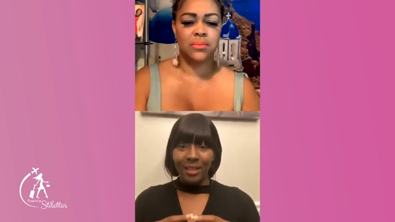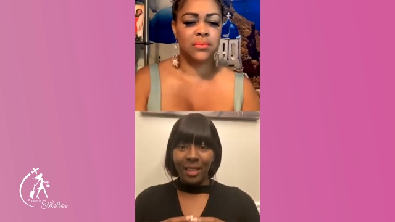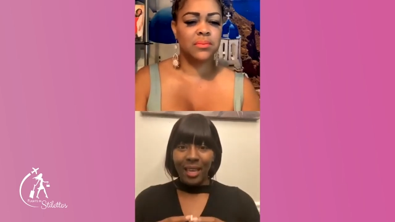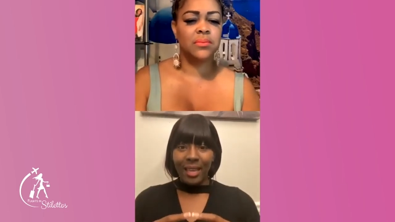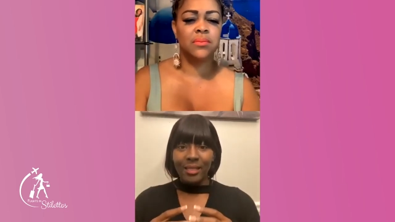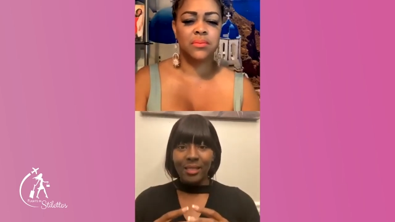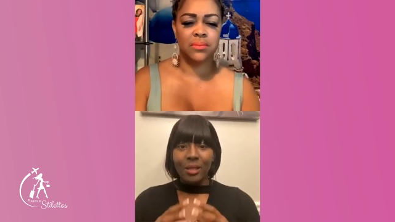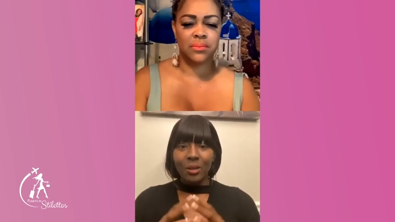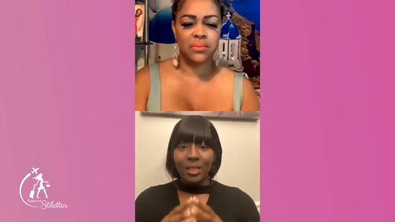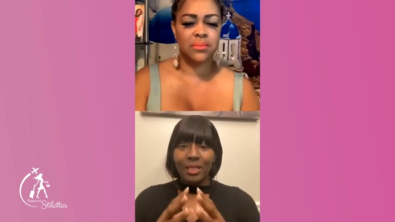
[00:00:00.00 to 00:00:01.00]
Speaker 1: And mm-hmm. so
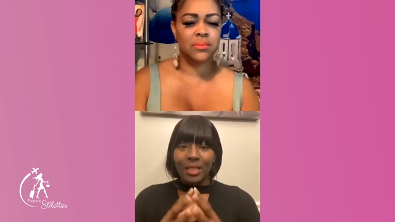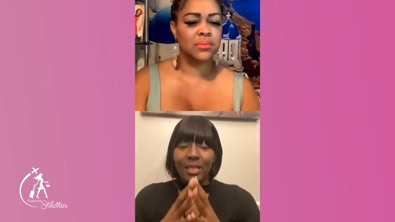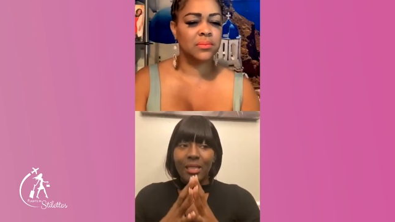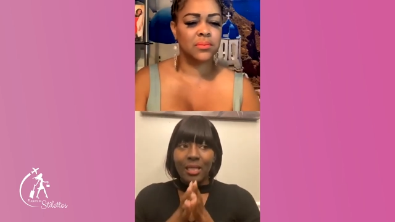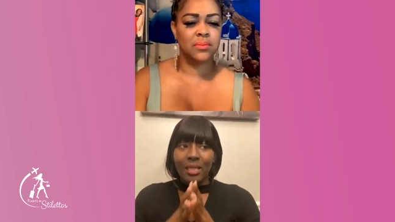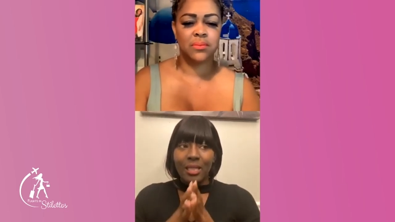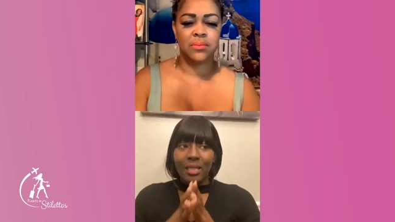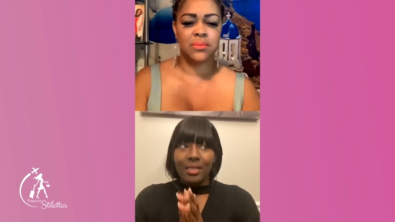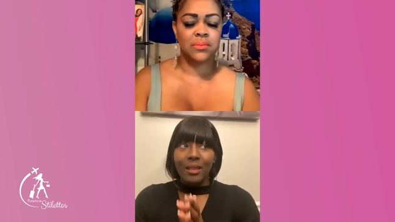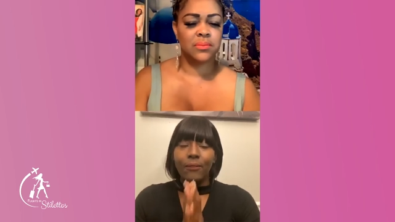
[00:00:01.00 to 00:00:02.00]
the thing is,
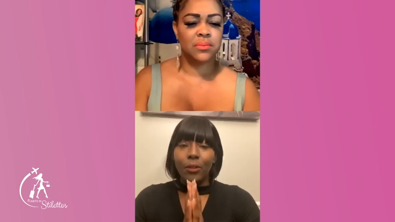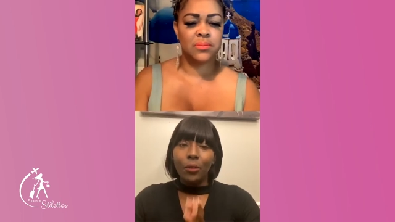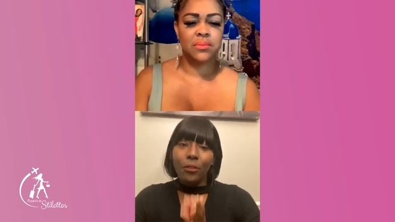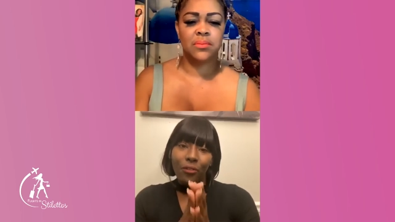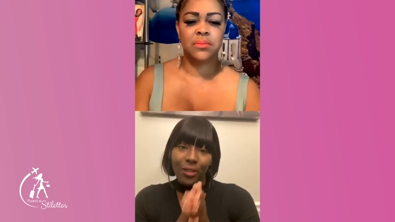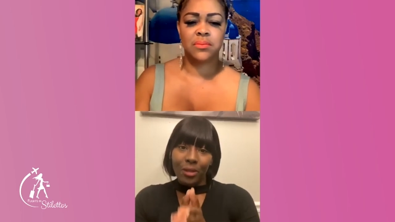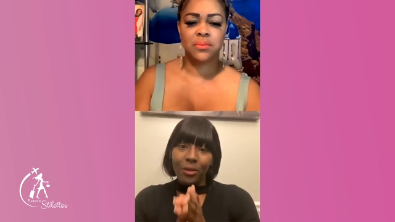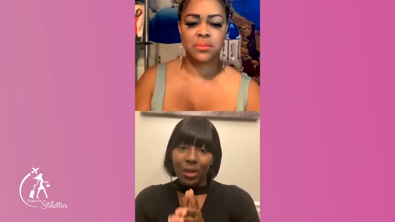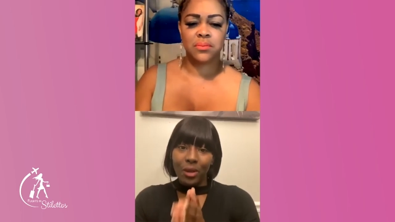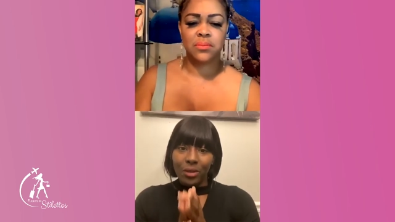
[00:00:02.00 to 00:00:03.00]
if you feel
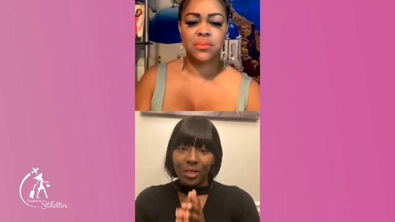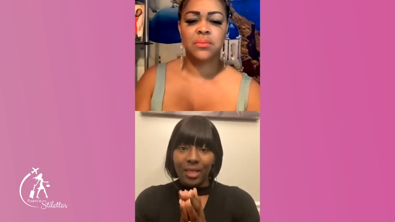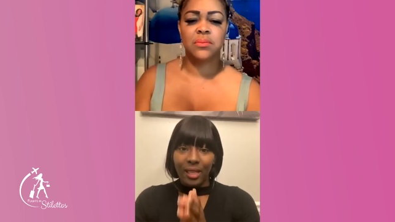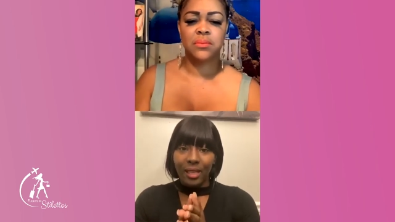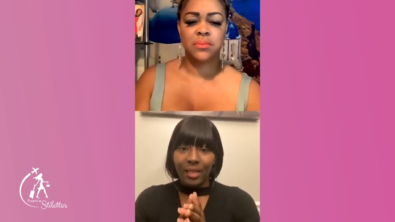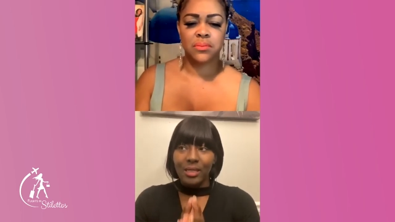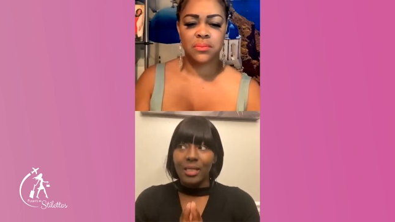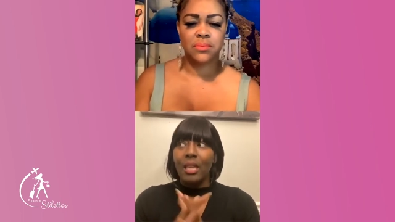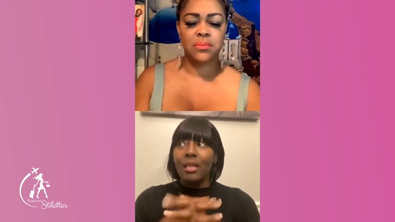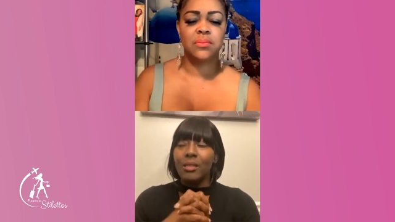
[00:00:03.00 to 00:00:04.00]
those things,
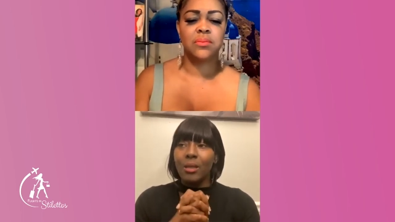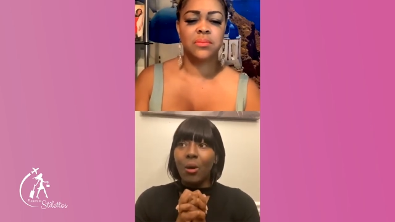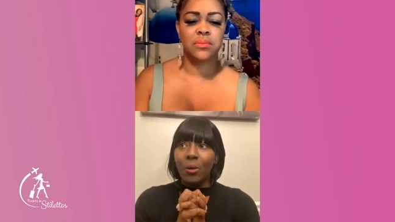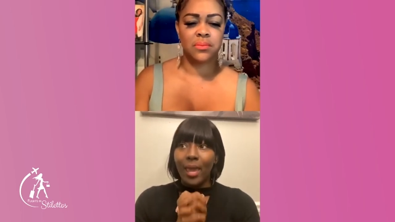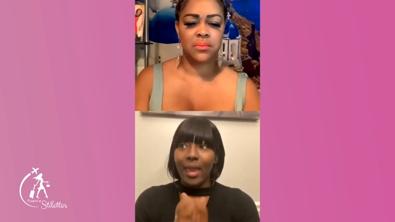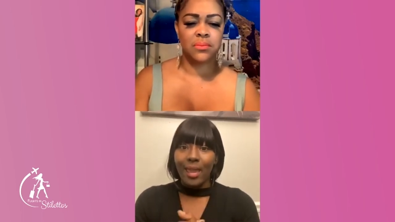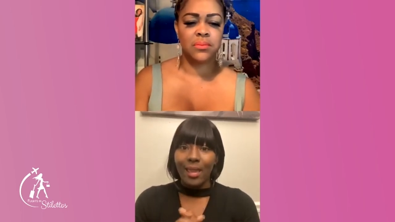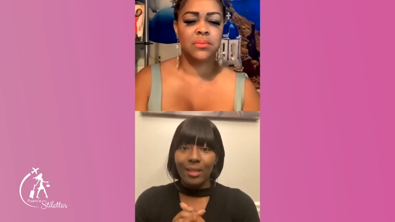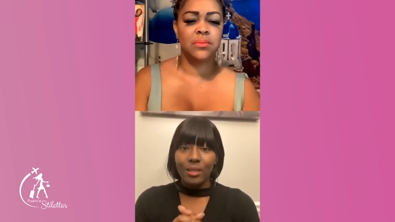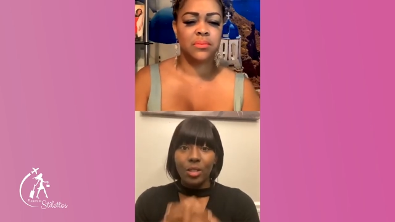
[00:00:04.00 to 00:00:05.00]
it's okay
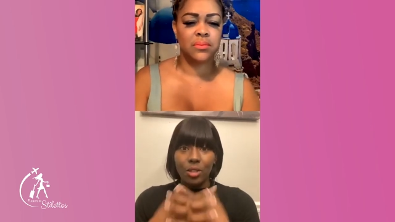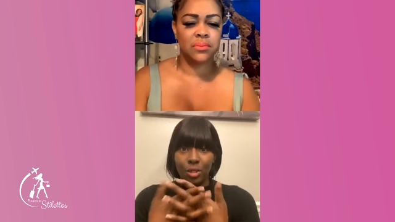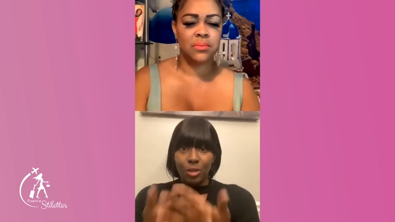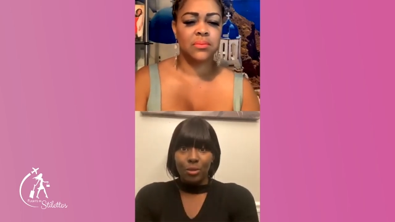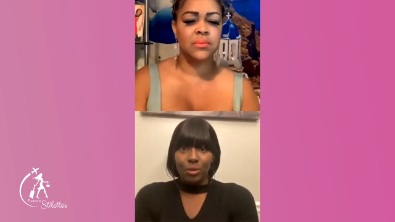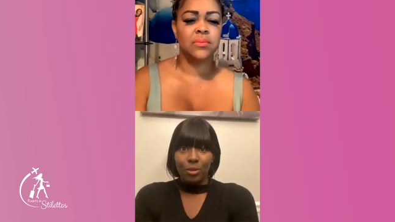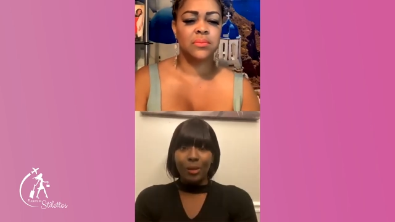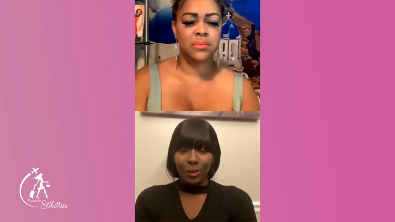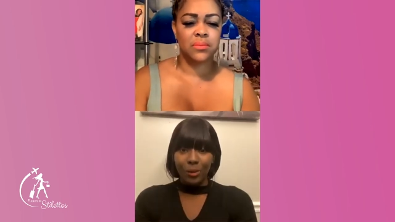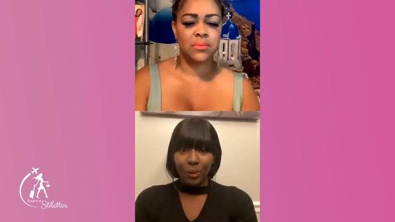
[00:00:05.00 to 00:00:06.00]
to choose
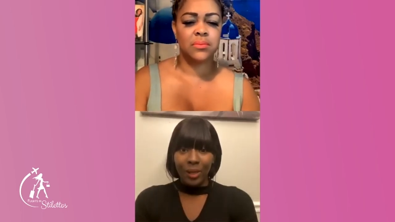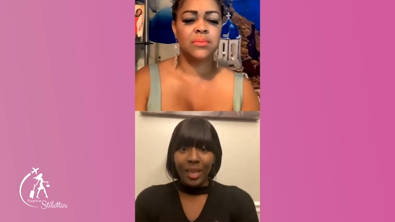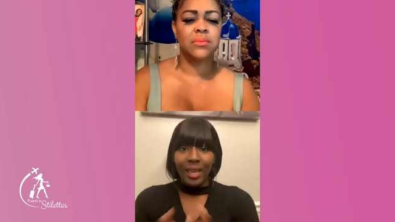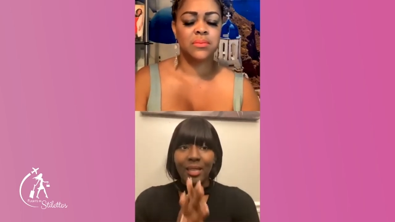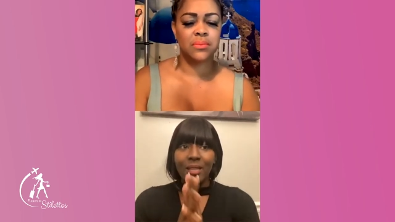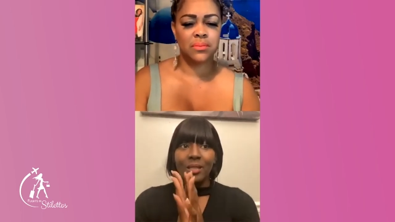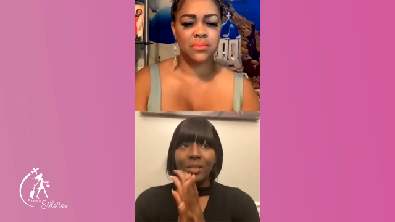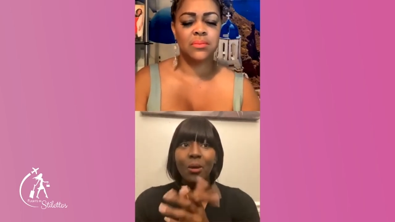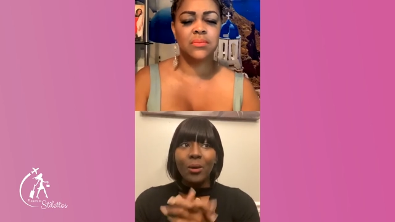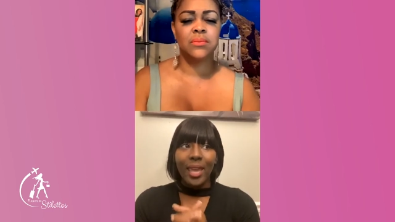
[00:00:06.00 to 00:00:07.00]
you and mm-hmm. it's
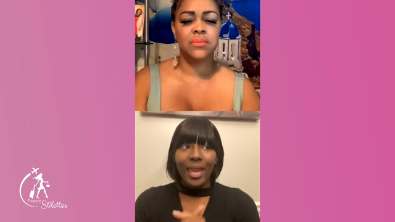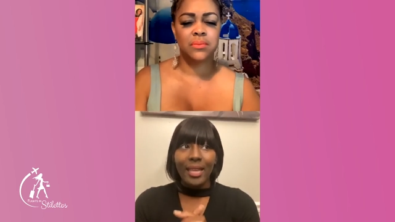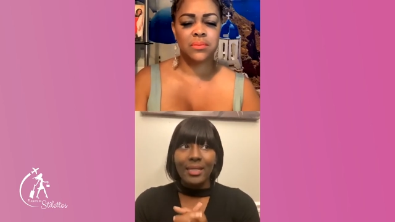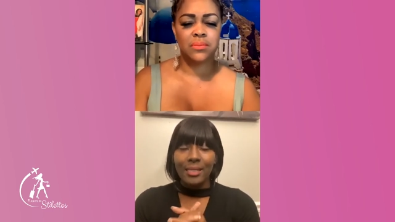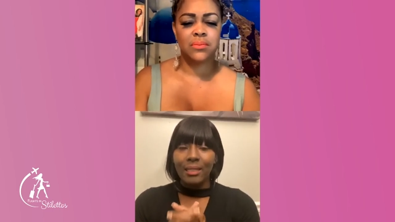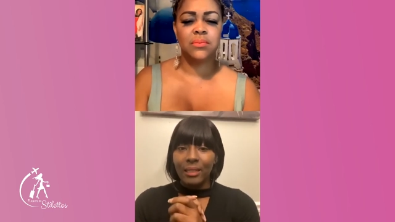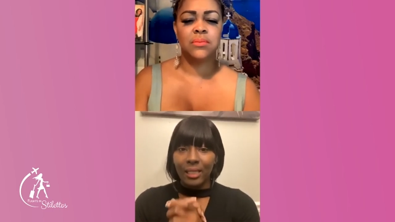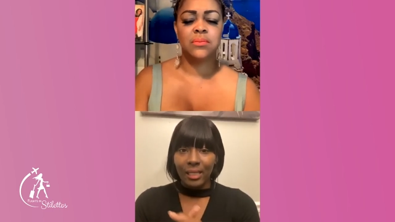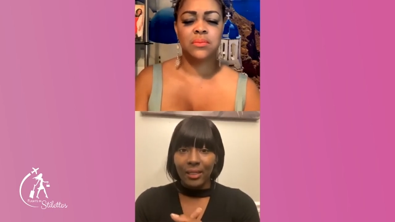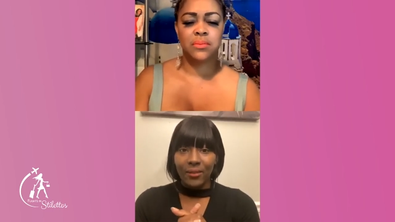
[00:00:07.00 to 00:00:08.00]
okay to
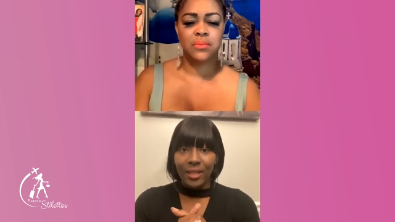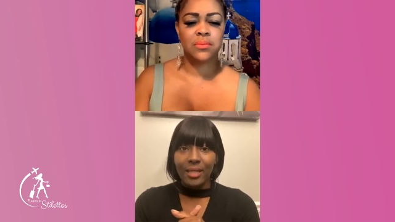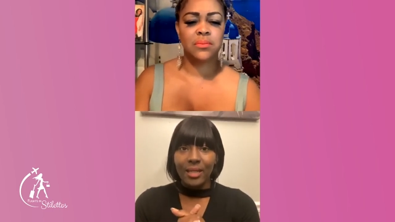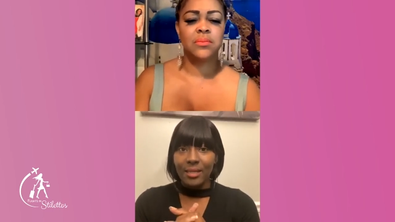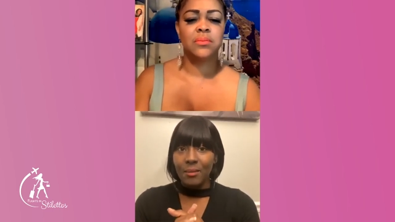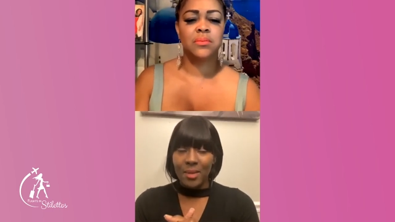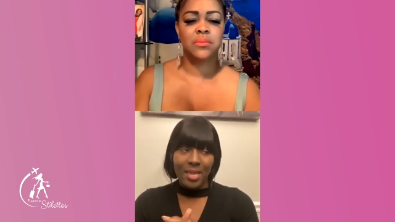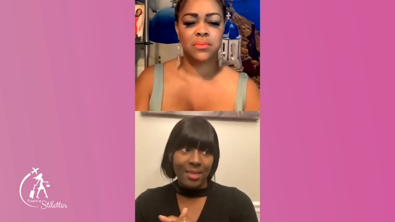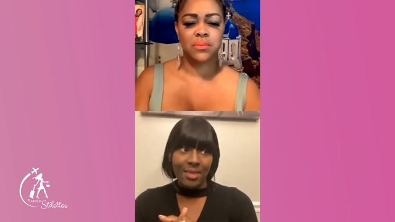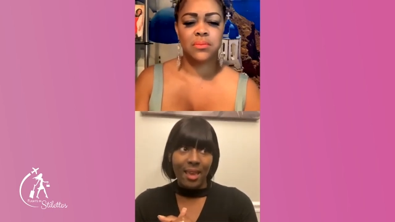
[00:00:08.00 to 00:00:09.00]
leave. It doesn't
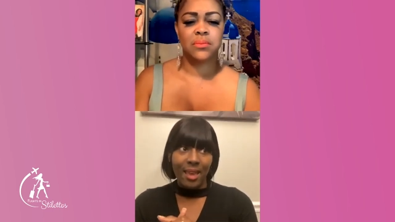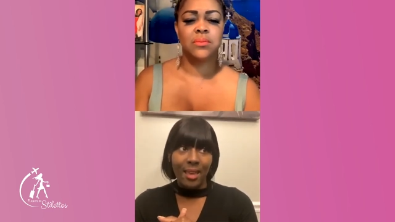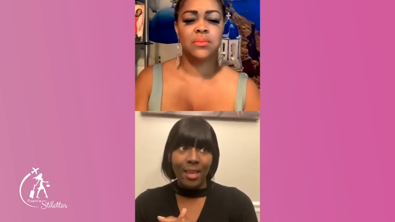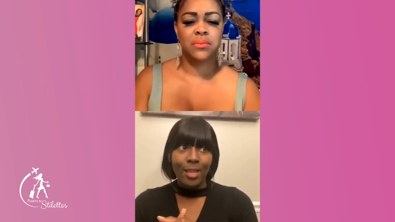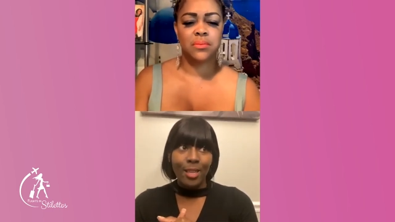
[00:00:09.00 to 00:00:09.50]
mean that you